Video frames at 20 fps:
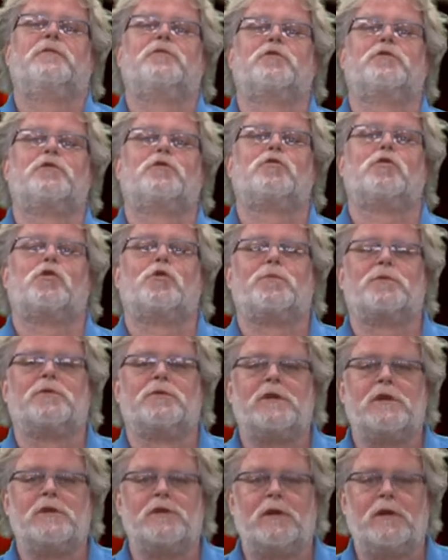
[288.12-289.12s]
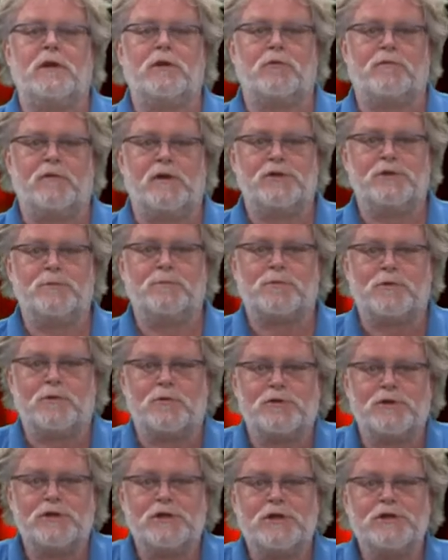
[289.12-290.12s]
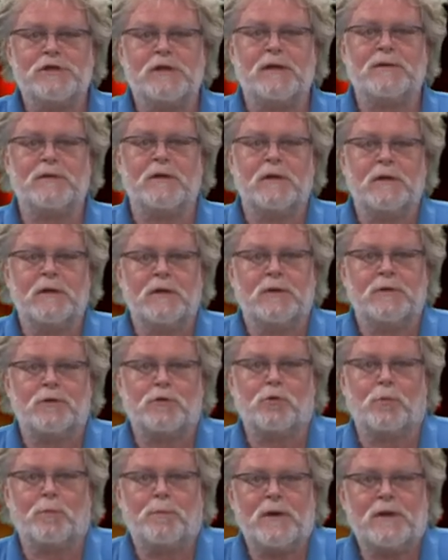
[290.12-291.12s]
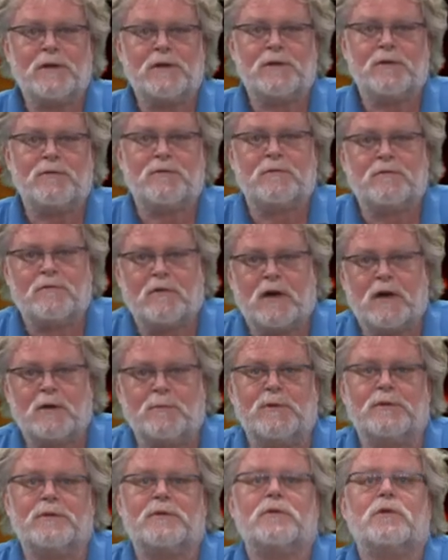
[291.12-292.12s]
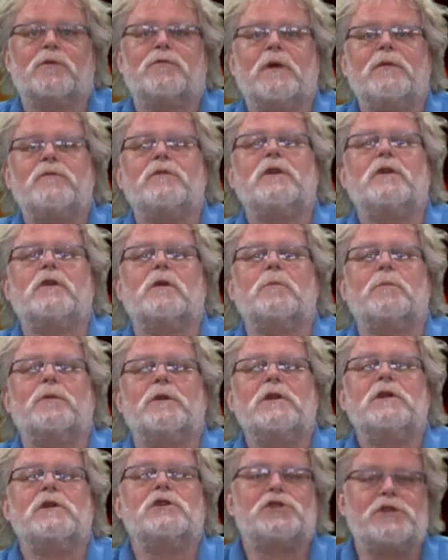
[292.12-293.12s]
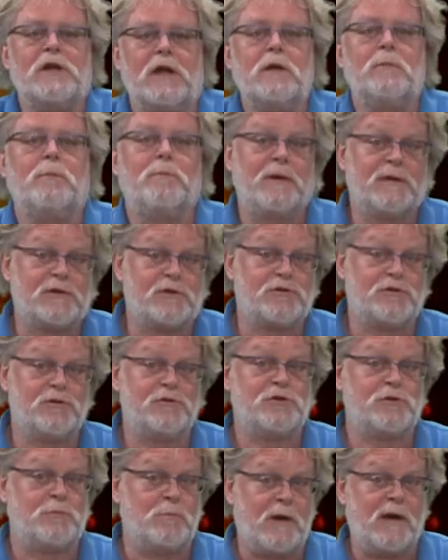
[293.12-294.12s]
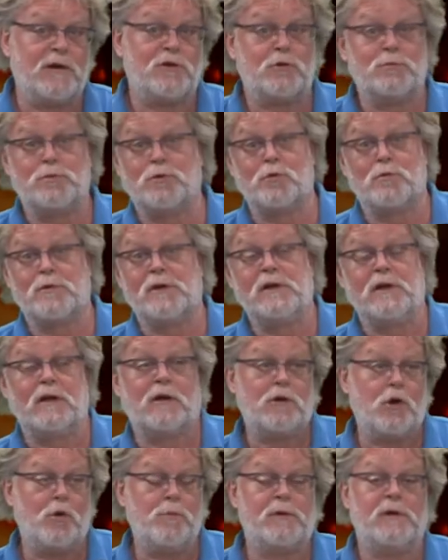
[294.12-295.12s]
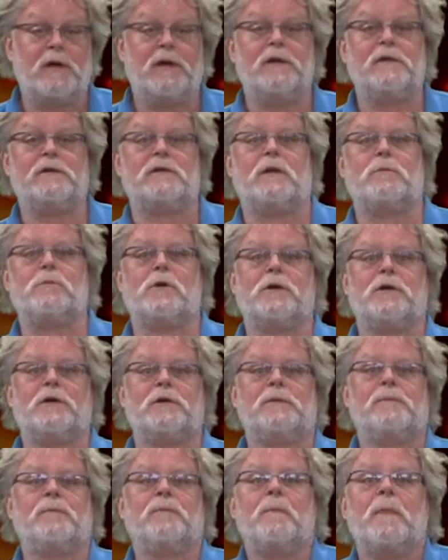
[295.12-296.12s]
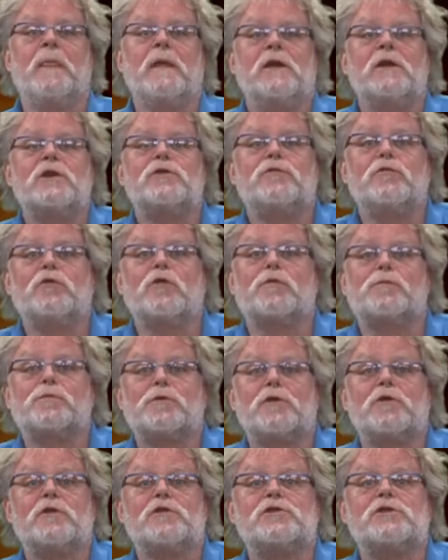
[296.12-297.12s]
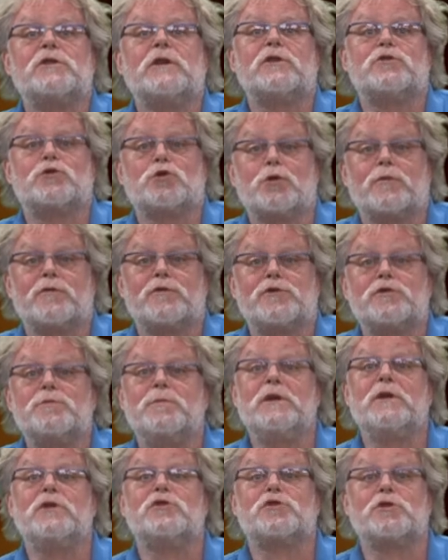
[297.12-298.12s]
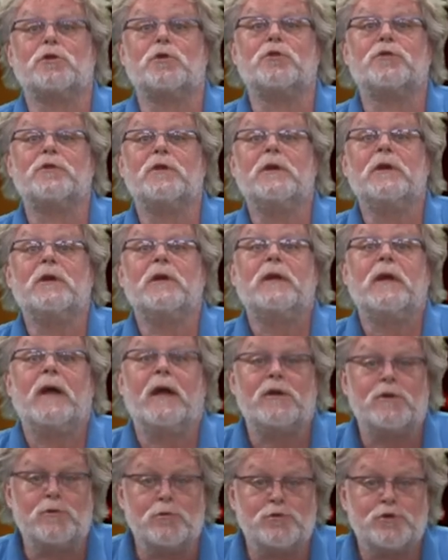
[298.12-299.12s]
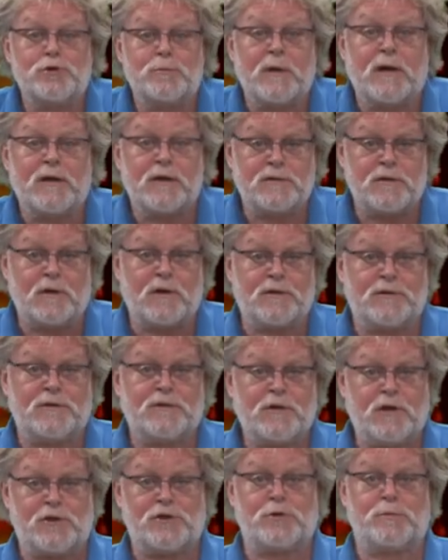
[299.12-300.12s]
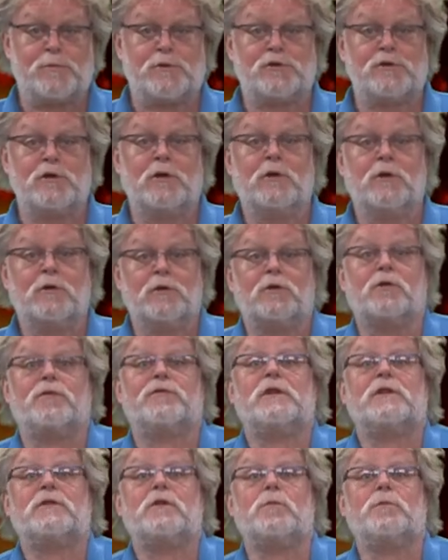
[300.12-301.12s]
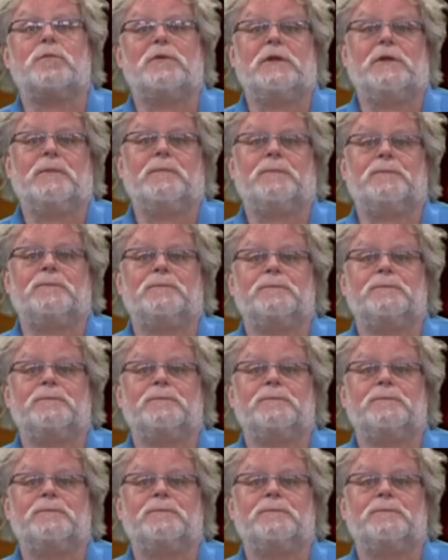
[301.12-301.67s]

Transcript: for the corporate innovation process is that the competitive environment of every company, say Patterson's microbrewery in Copenhagen, Denmark, is full of products and services being sold and used by the targeted customers of that company.